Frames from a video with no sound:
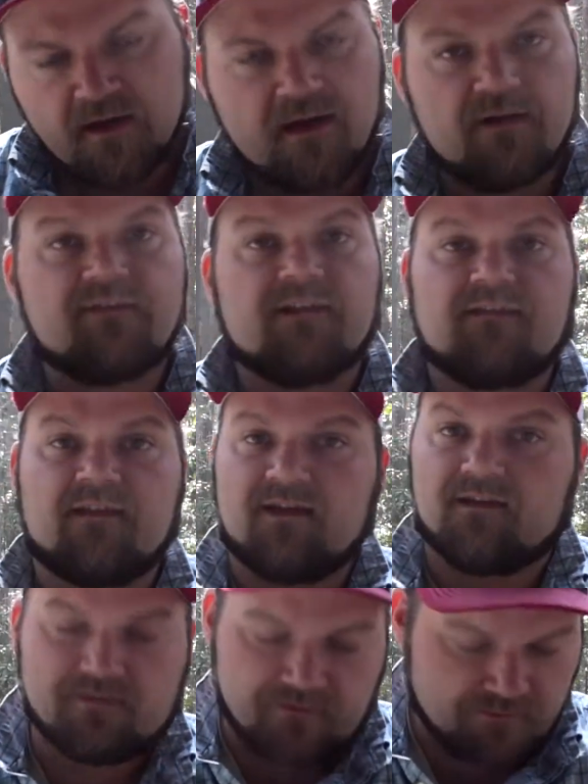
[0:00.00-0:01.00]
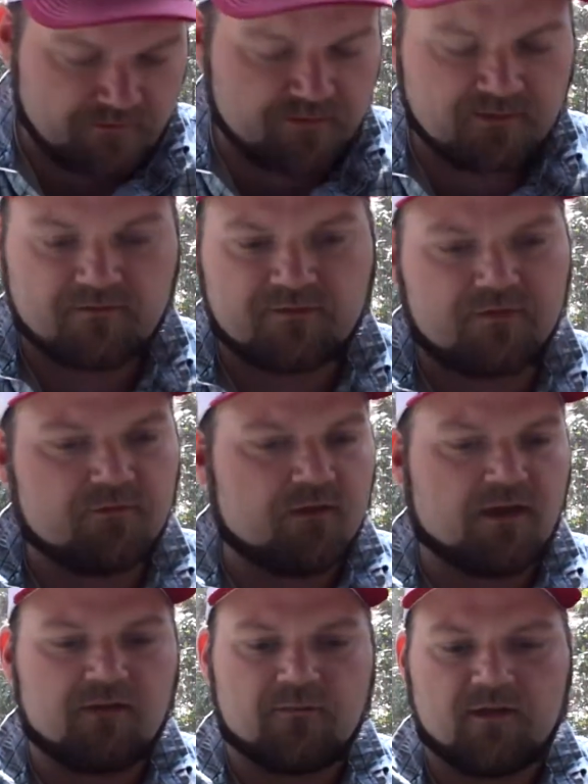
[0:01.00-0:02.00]
if that's the case, you just have to do a
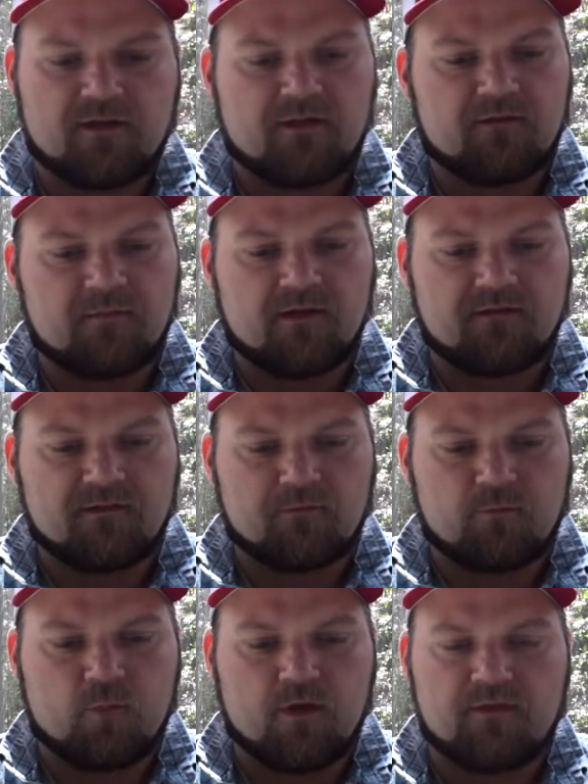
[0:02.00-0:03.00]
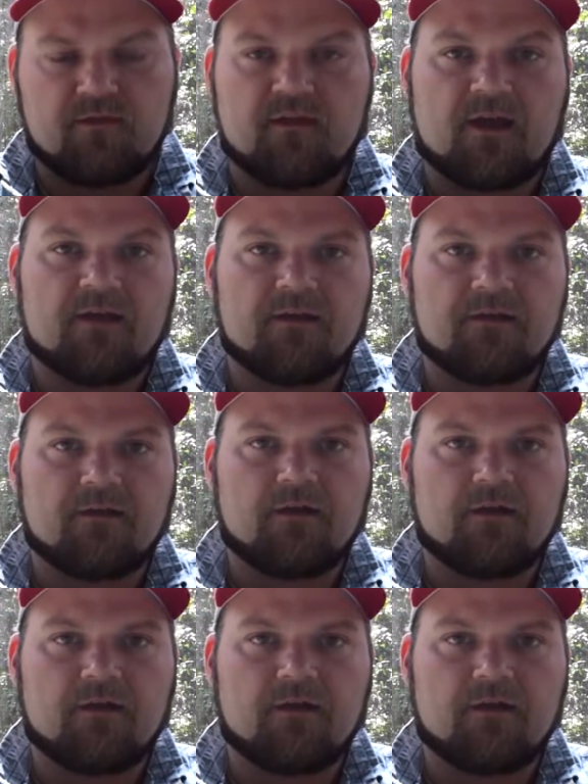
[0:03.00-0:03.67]
case-by-case basis with that.